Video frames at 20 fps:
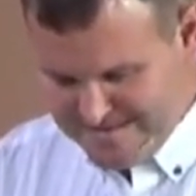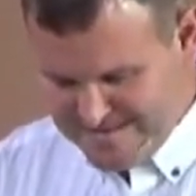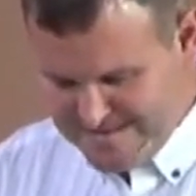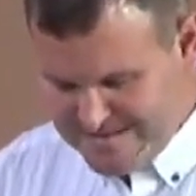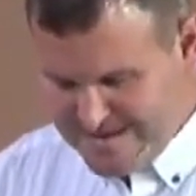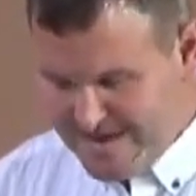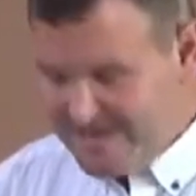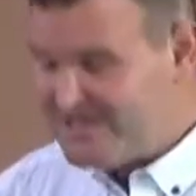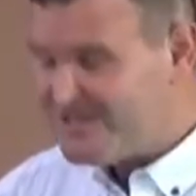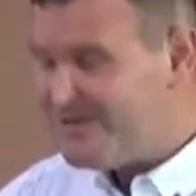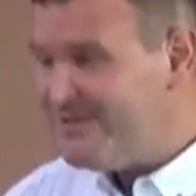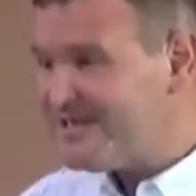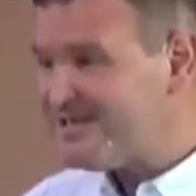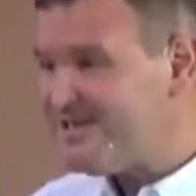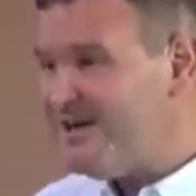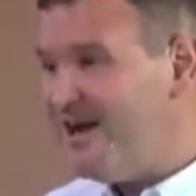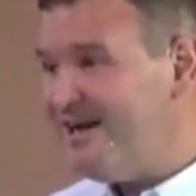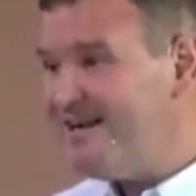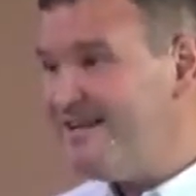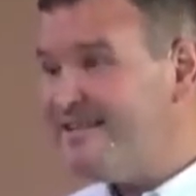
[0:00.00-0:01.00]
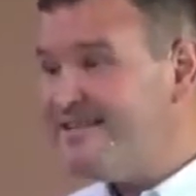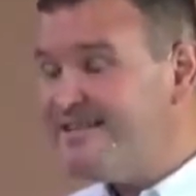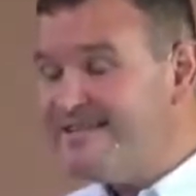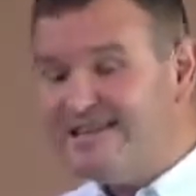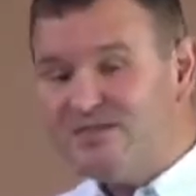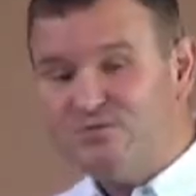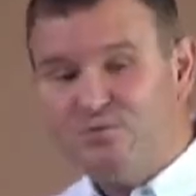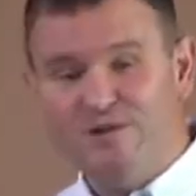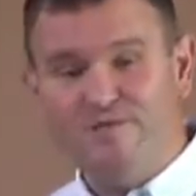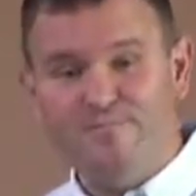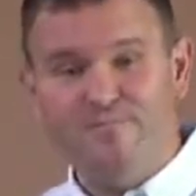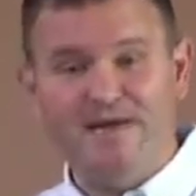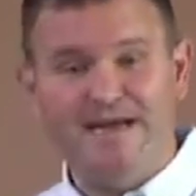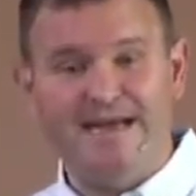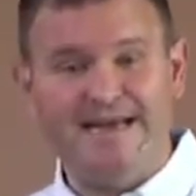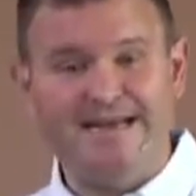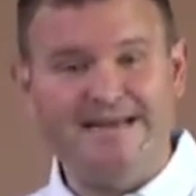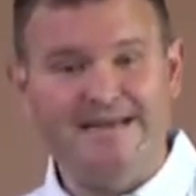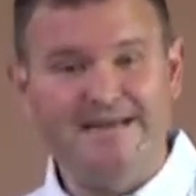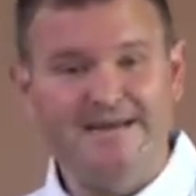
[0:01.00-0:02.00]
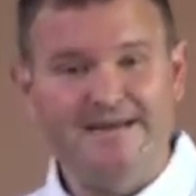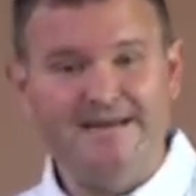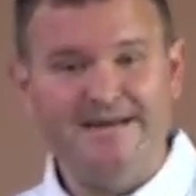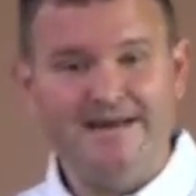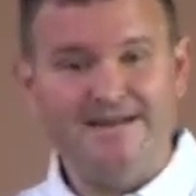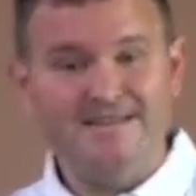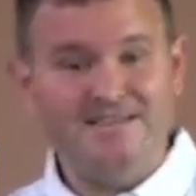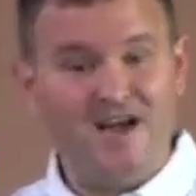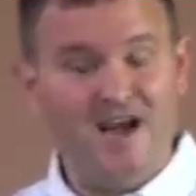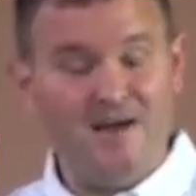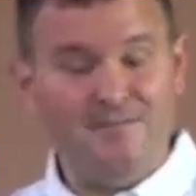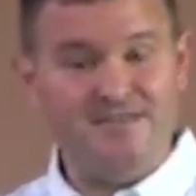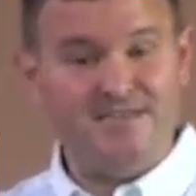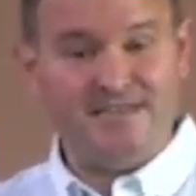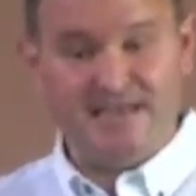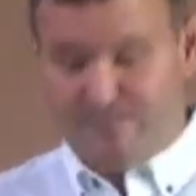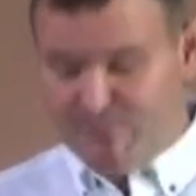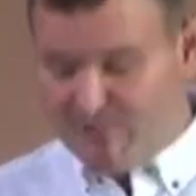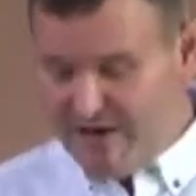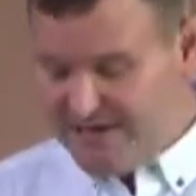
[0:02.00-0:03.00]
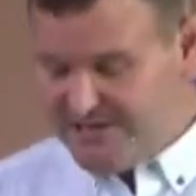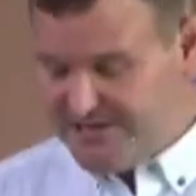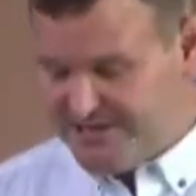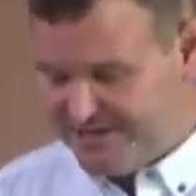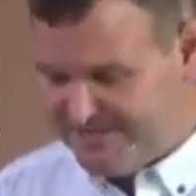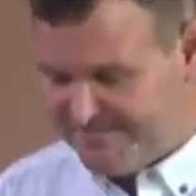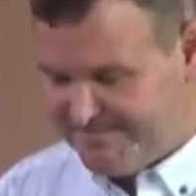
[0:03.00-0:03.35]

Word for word: And so it's likely that this would have been a time of celebration.